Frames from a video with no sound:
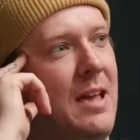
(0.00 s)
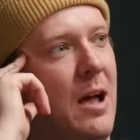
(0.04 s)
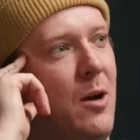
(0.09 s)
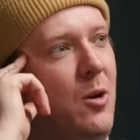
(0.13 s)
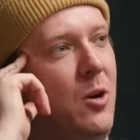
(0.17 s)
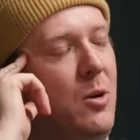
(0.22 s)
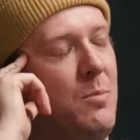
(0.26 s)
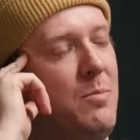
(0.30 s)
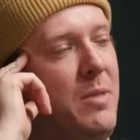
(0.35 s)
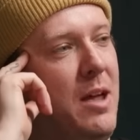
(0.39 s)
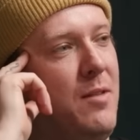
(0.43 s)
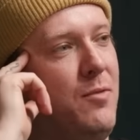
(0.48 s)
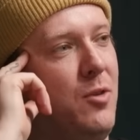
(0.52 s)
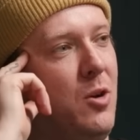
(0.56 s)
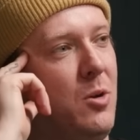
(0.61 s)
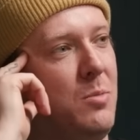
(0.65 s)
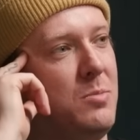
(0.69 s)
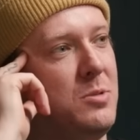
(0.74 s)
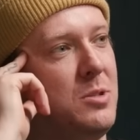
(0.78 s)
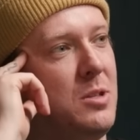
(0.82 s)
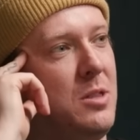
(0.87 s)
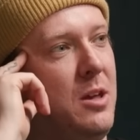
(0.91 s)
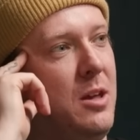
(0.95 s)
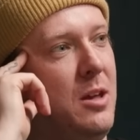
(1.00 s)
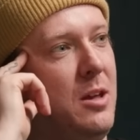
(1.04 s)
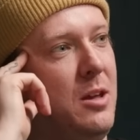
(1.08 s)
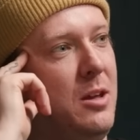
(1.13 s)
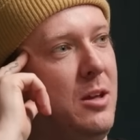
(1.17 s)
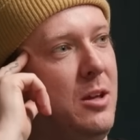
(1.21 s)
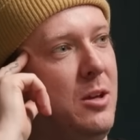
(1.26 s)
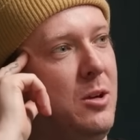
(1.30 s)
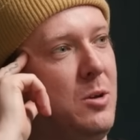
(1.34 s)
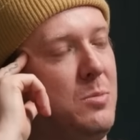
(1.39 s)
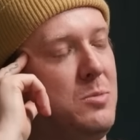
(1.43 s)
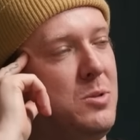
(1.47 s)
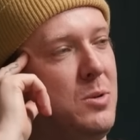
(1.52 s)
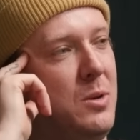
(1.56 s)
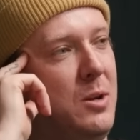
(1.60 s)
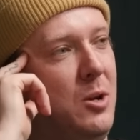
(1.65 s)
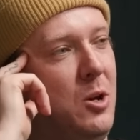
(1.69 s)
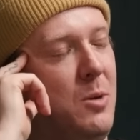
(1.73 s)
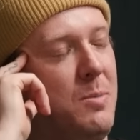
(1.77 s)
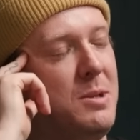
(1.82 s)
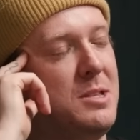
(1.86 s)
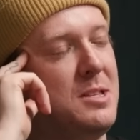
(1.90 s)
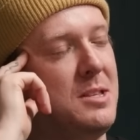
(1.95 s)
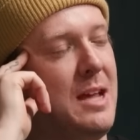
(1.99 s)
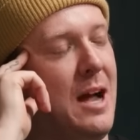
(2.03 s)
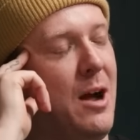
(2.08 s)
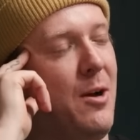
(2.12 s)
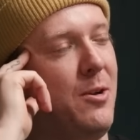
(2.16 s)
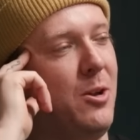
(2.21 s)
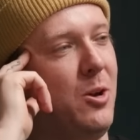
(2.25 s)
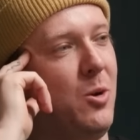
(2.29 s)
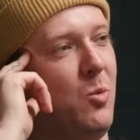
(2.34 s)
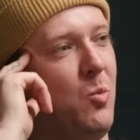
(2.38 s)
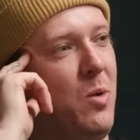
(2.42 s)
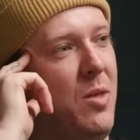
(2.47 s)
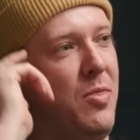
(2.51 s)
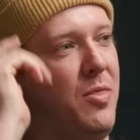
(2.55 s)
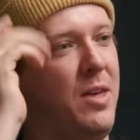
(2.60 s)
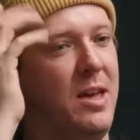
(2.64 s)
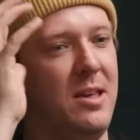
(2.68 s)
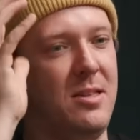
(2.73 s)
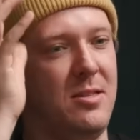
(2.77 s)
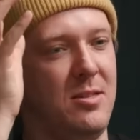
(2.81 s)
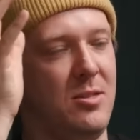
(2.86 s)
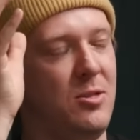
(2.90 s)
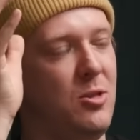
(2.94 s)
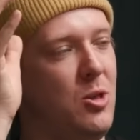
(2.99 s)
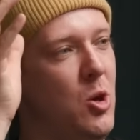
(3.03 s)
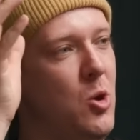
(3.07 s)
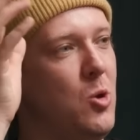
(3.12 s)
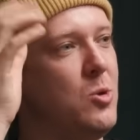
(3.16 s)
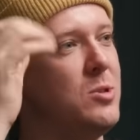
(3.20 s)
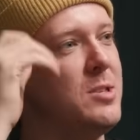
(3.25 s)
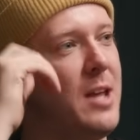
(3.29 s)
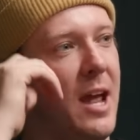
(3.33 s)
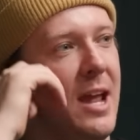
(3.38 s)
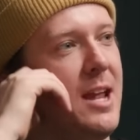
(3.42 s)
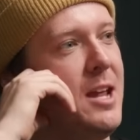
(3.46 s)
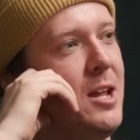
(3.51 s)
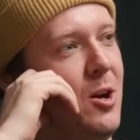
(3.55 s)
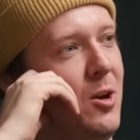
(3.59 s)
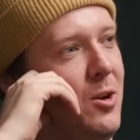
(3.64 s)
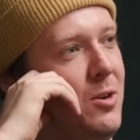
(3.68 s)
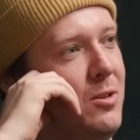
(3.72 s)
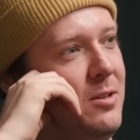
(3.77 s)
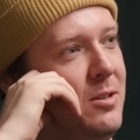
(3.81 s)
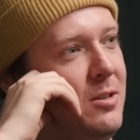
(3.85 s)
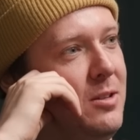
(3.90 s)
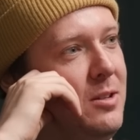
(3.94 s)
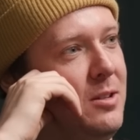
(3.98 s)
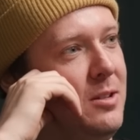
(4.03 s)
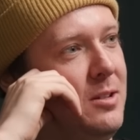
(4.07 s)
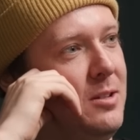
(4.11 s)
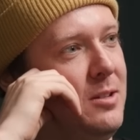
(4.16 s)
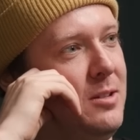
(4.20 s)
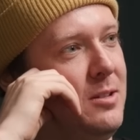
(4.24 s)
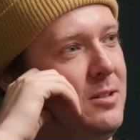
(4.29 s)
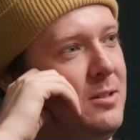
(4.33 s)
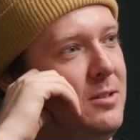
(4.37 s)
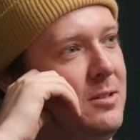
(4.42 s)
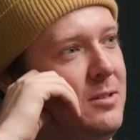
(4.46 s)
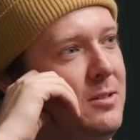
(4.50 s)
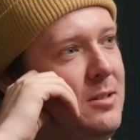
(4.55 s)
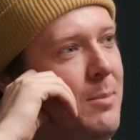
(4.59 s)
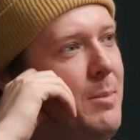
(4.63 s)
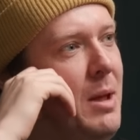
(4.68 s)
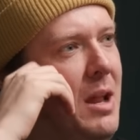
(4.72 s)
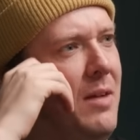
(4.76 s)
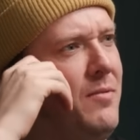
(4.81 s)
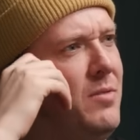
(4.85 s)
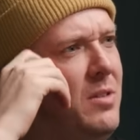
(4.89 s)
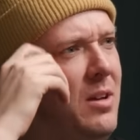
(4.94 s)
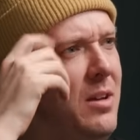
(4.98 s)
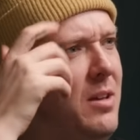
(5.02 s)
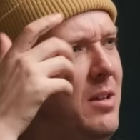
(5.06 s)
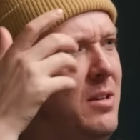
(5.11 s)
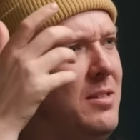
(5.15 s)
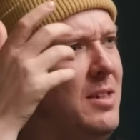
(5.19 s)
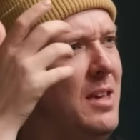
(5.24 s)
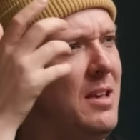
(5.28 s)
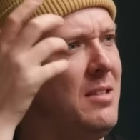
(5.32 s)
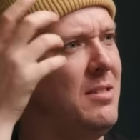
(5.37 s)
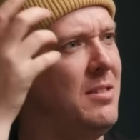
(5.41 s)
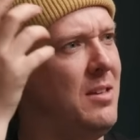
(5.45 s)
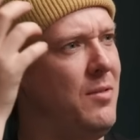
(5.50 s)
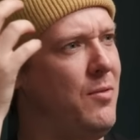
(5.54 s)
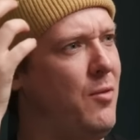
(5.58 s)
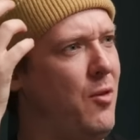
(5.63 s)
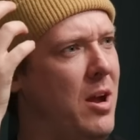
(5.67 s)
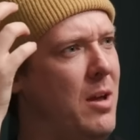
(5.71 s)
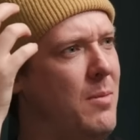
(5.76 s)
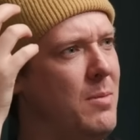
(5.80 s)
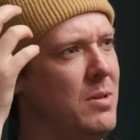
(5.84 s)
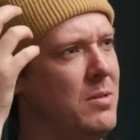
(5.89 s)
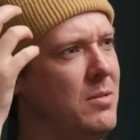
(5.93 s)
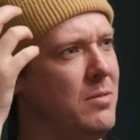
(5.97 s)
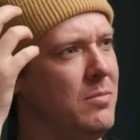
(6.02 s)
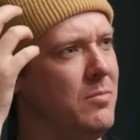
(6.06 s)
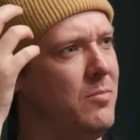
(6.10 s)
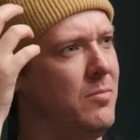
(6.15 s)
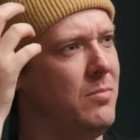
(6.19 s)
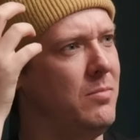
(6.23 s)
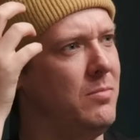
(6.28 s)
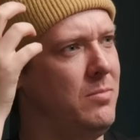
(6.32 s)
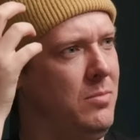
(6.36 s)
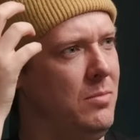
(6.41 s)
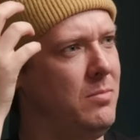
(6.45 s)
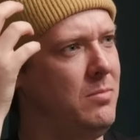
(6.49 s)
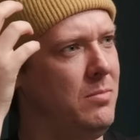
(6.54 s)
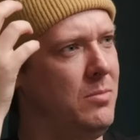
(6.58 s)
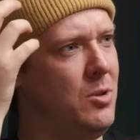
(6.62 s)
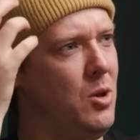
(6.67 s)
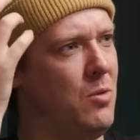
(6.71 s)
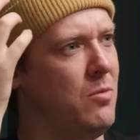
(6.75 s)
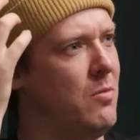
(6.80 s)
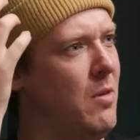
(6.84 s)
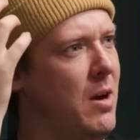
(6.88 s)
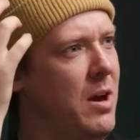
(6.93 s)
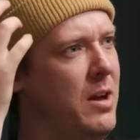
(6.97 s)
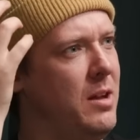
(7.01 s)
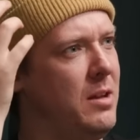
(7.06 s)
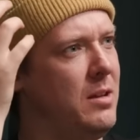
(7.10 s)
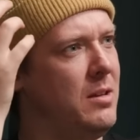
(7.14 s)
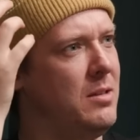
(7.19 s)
How come they've come into downhill with this new take on? I mean, CNC frame is new, right?